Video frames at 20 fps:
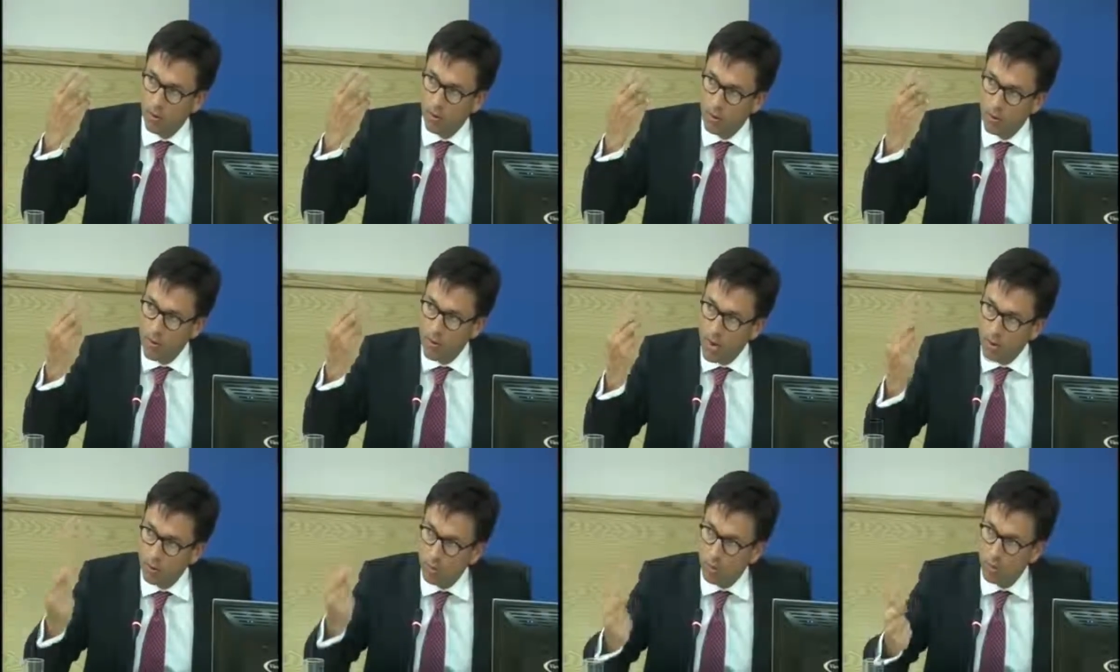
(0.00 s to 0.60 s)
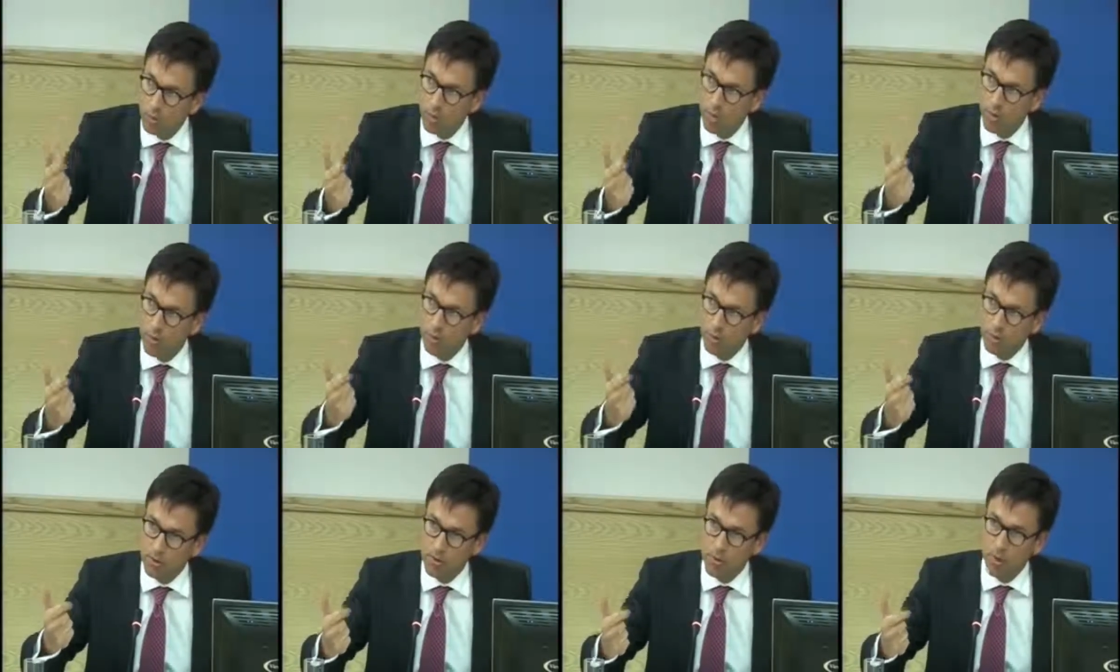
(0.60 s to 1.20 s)
manual
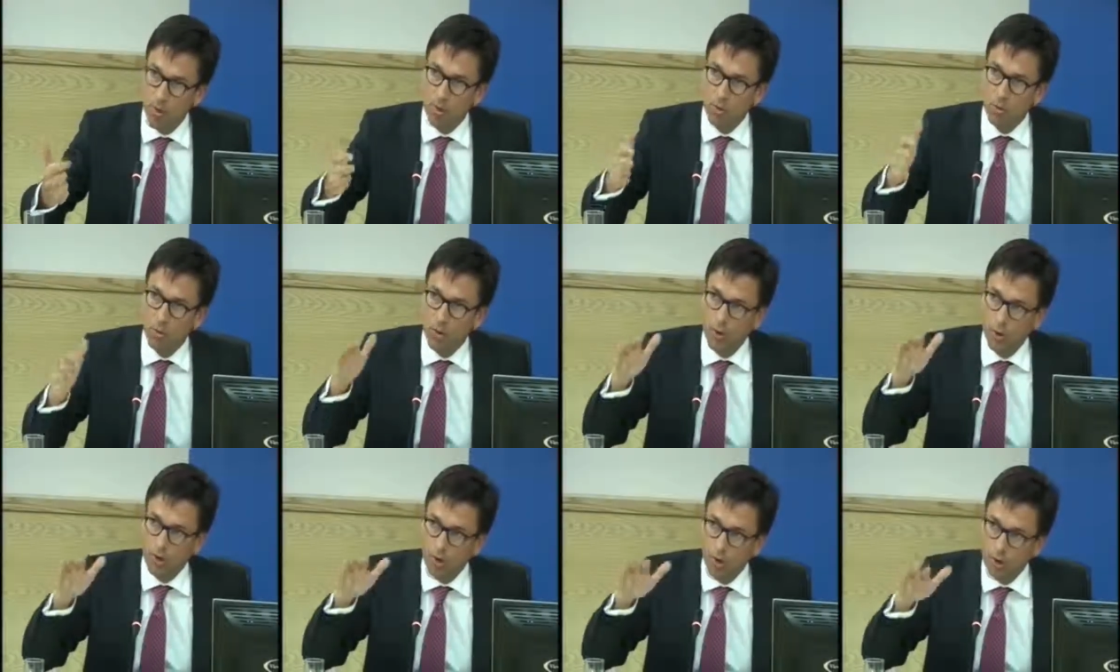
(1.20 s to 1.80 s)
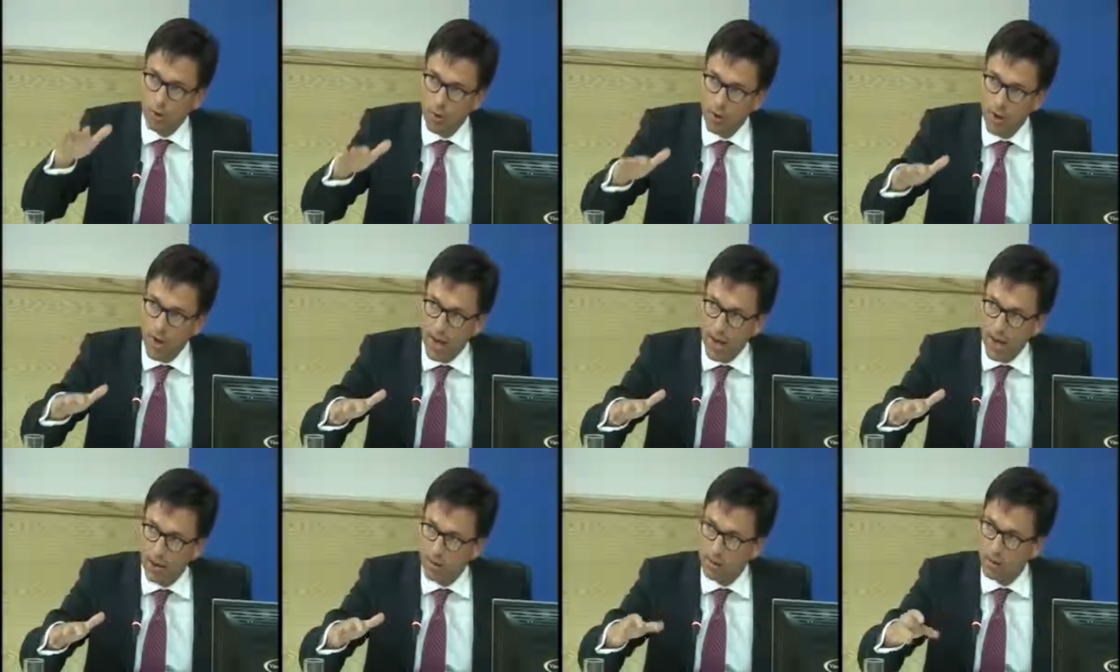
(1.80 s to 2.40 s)
works, working the
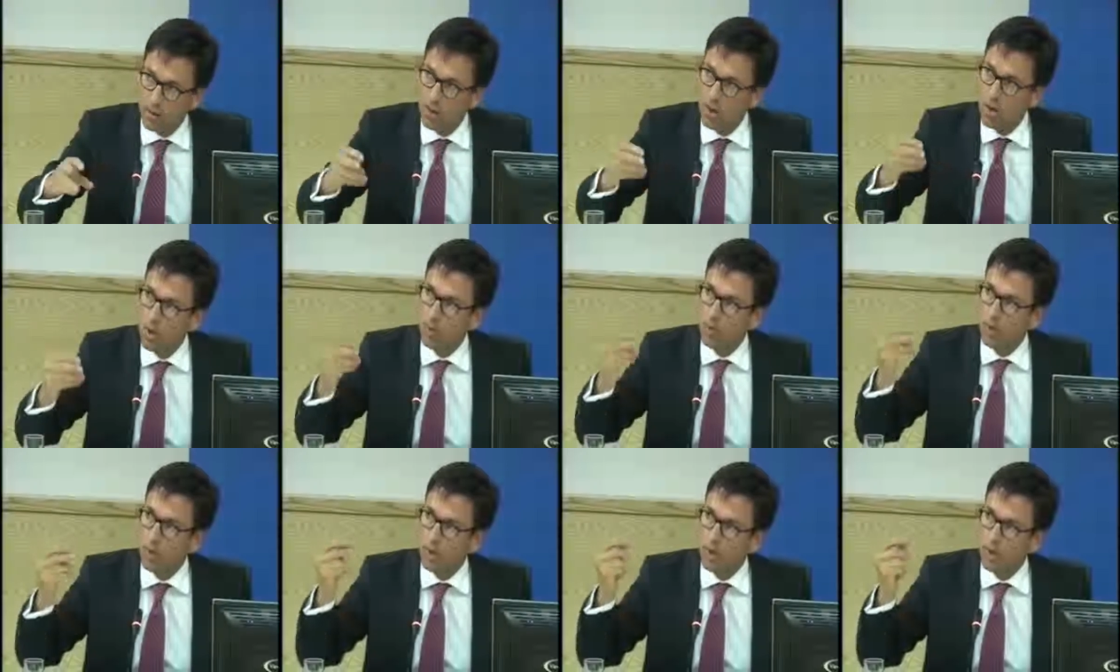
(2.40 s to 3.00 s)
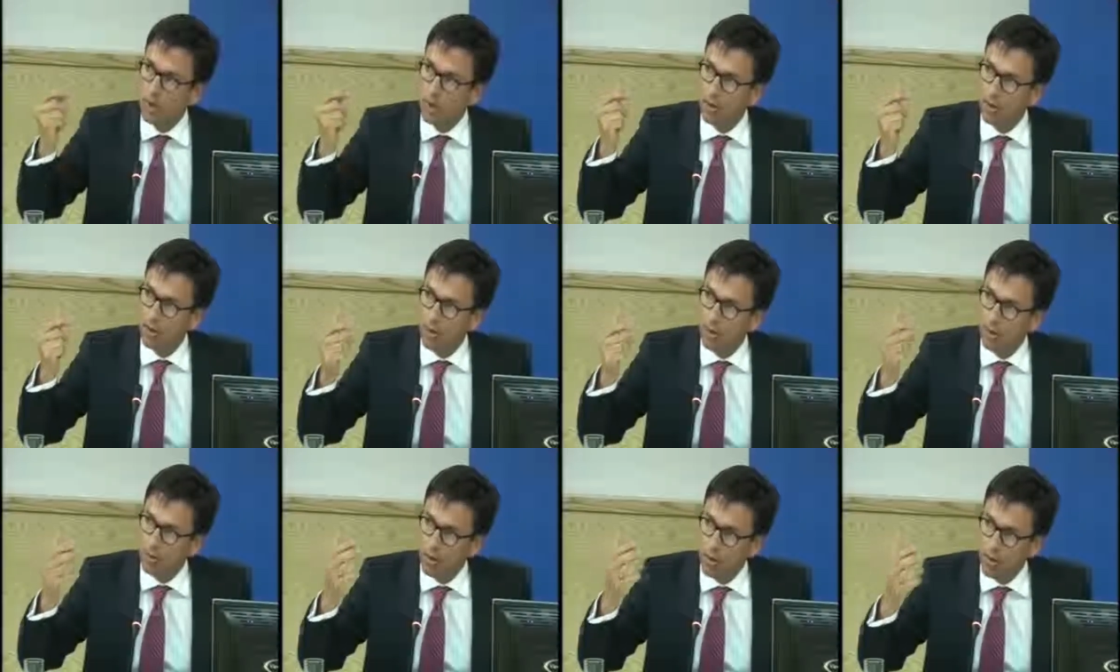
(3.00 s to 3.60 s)
land, working
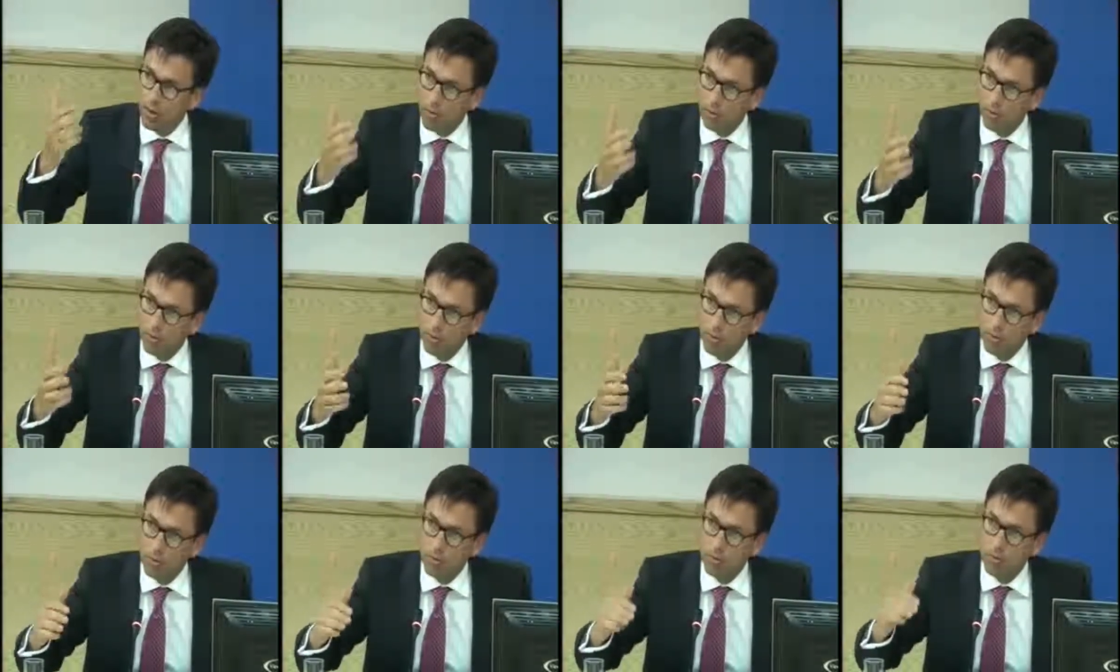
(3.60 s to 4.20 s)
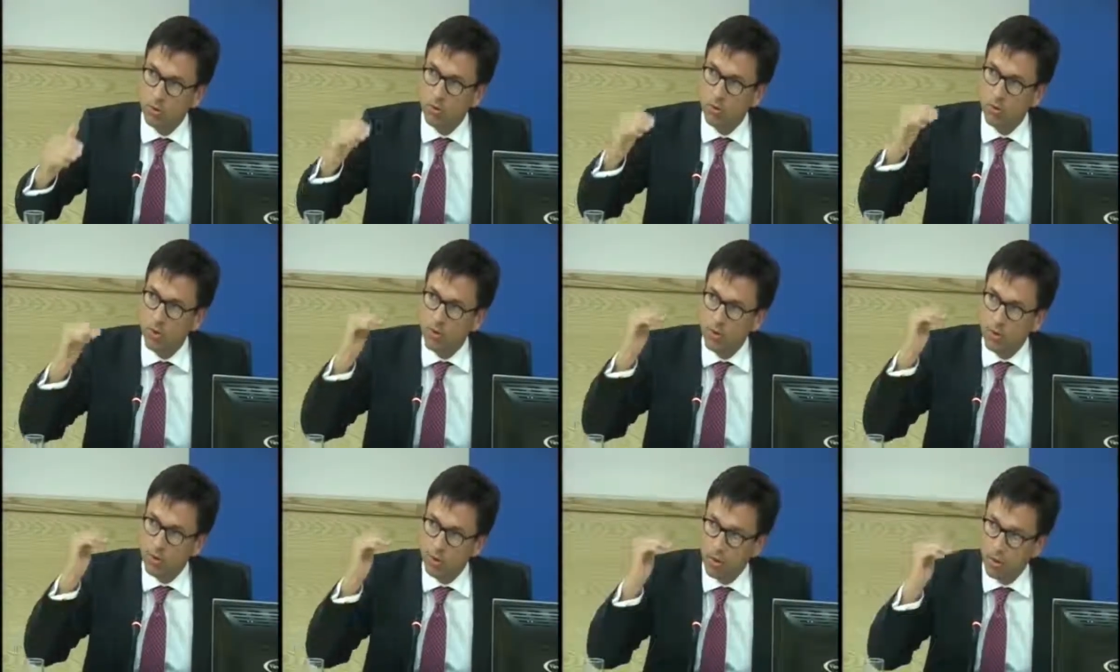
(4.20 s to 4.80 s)
around the roads to
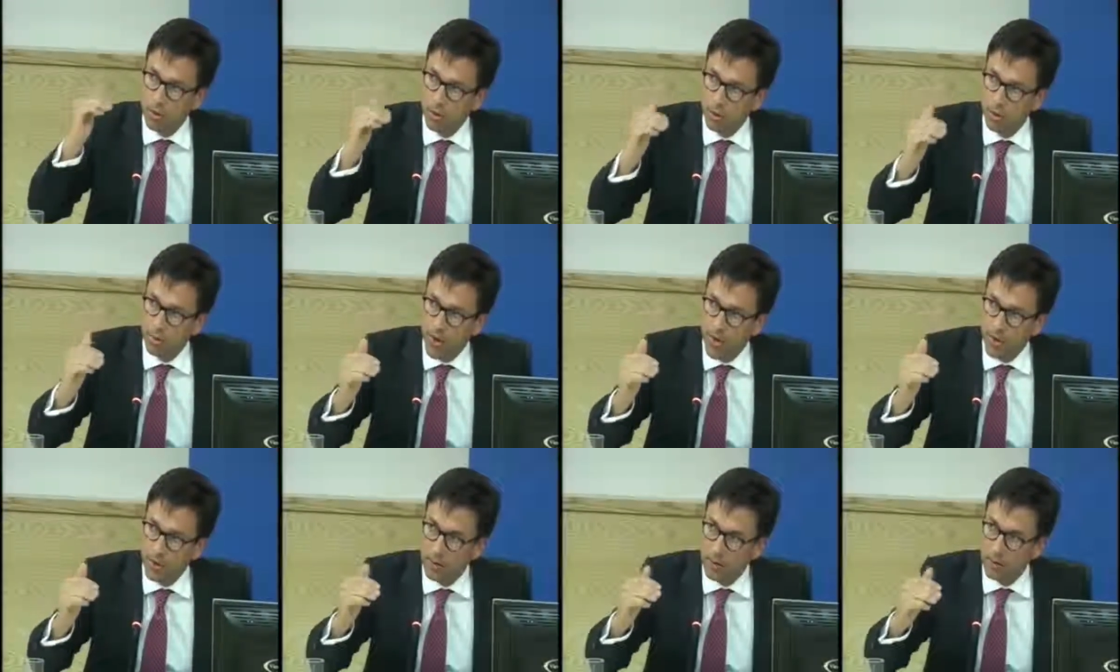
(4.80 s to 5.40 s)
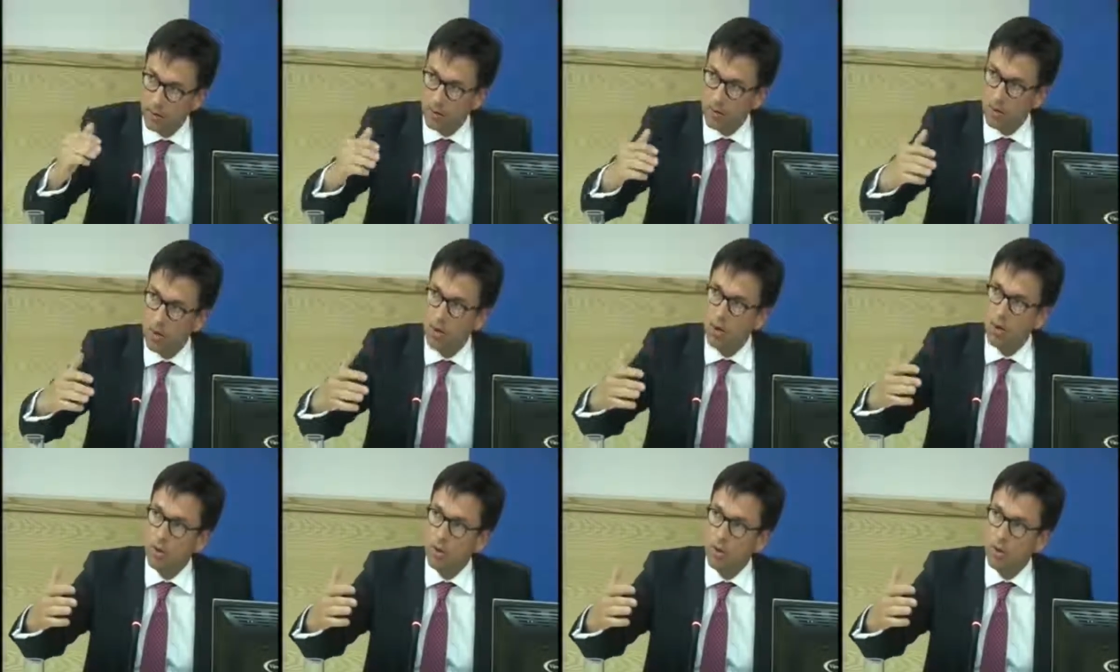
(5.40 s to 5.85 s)
build solar panels,